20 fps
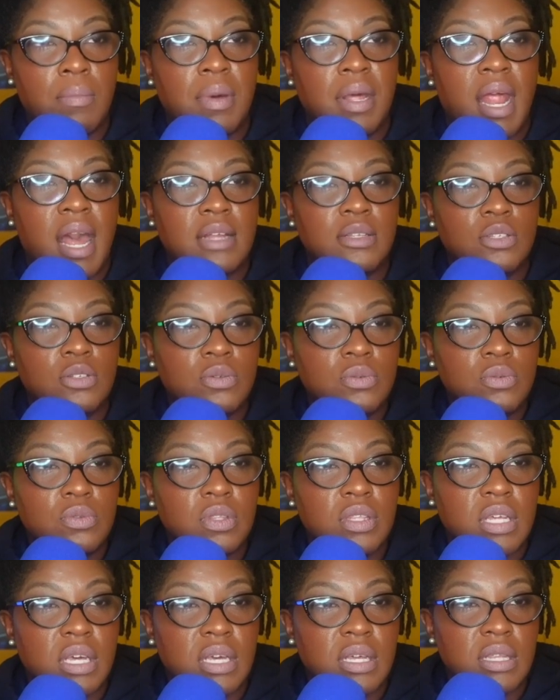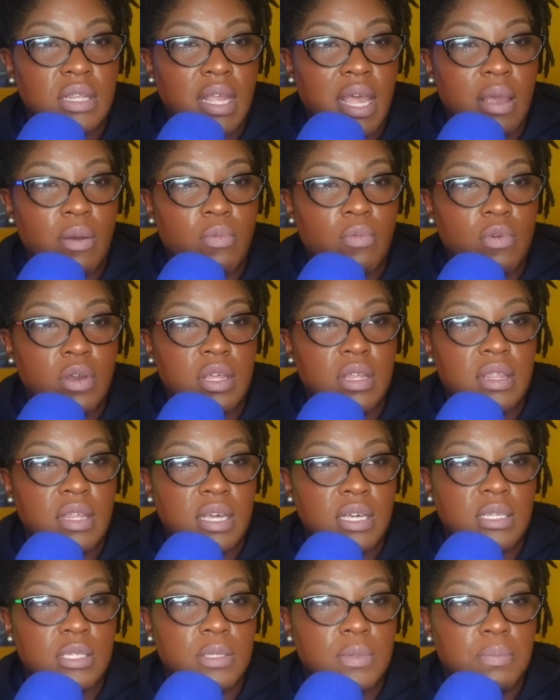But I do think that with
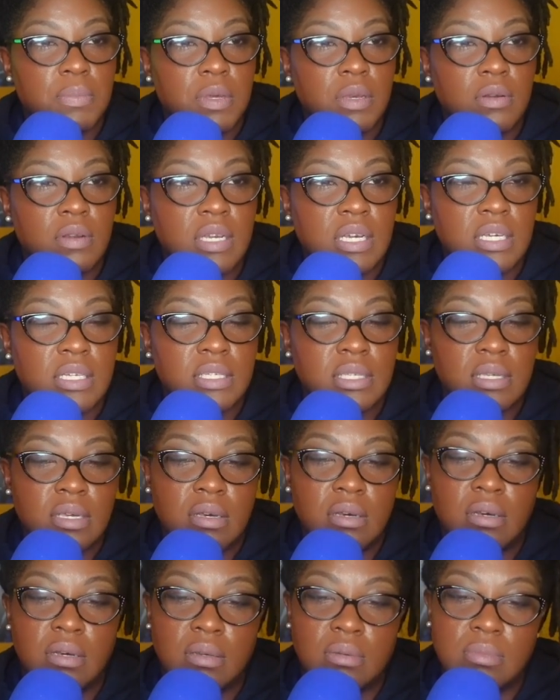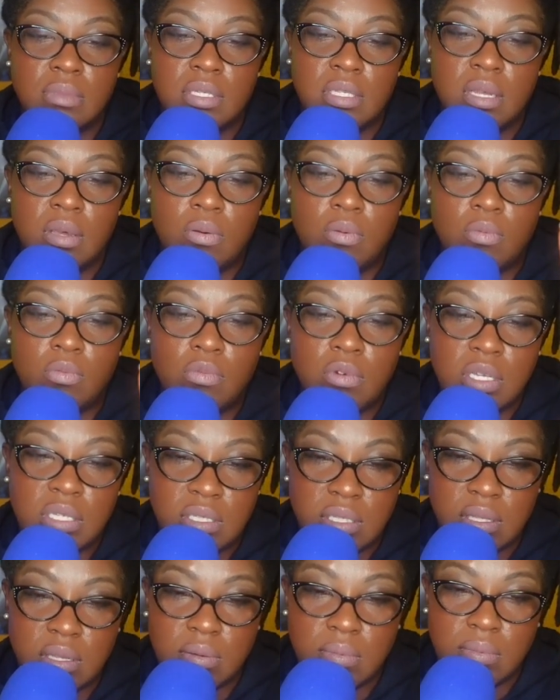experience comes
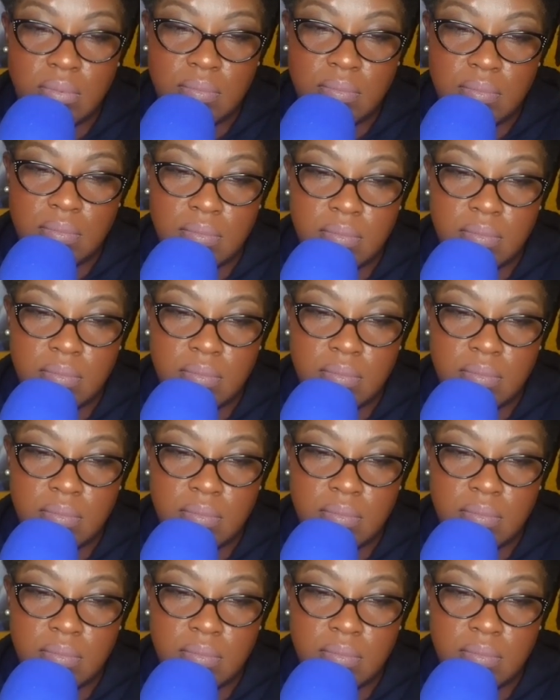wisdom.